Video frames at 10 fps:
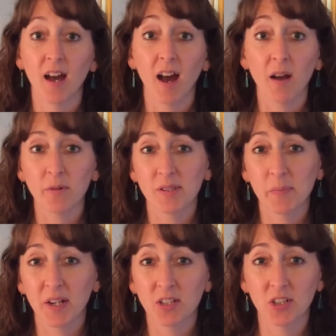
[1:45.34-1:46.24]
I was
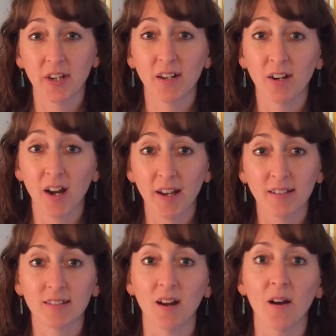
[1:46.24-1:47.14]
picturing
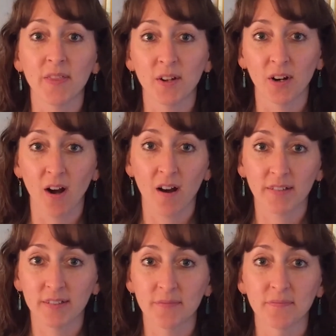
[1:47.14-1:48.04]
Christ on the
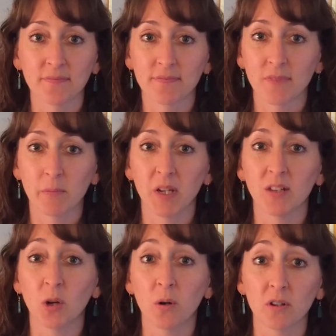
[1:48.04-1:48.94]
cross,
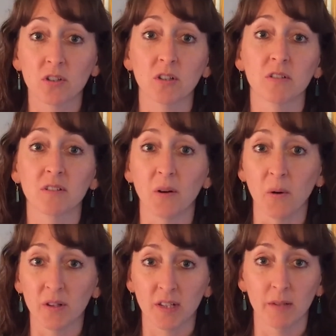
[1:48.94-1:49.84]
being tortured,
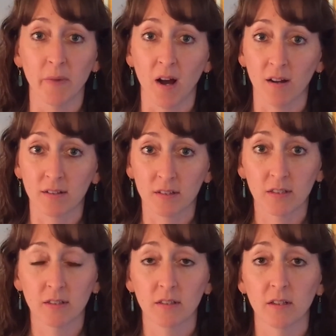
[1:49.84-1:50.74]
scorned, and mocked.
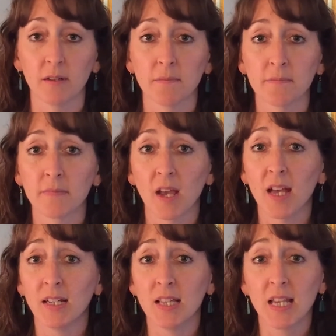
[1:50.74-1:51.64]

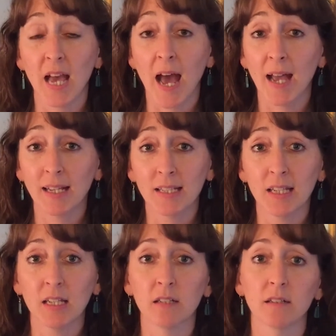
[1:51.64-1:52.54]
And in the
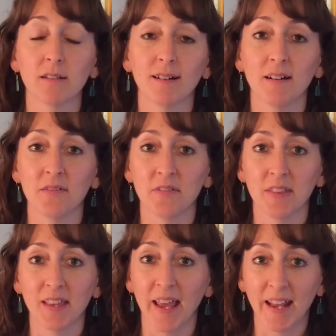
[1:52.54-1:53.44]
agony of
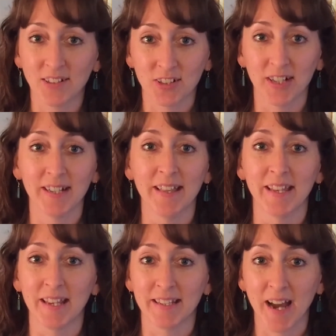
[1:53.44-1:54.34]
the hatred and
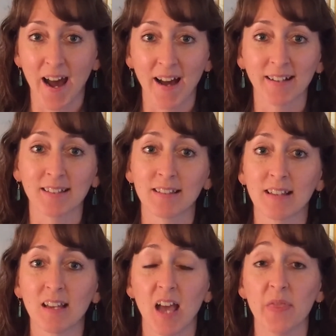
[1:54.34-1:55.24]
the attacks
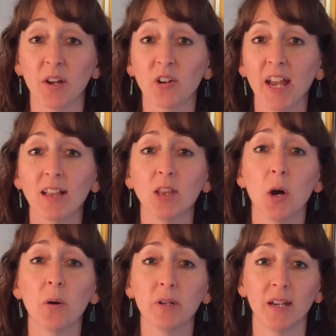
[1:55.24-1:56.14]
and the great
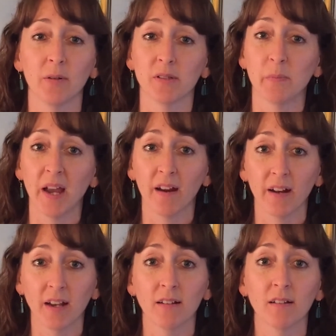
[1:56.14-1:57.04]
load he was
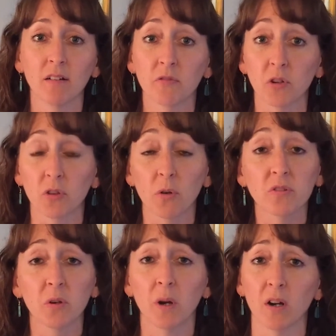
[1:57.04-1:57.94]
bearing for
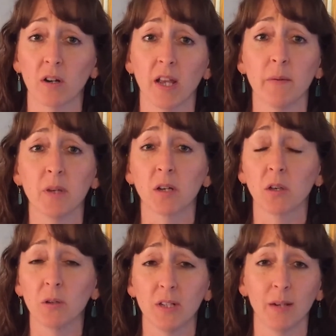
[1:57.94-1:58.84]
those who hurt him,
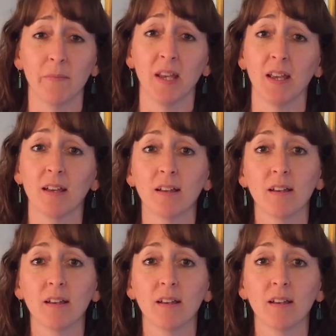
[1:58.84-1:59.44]
including me,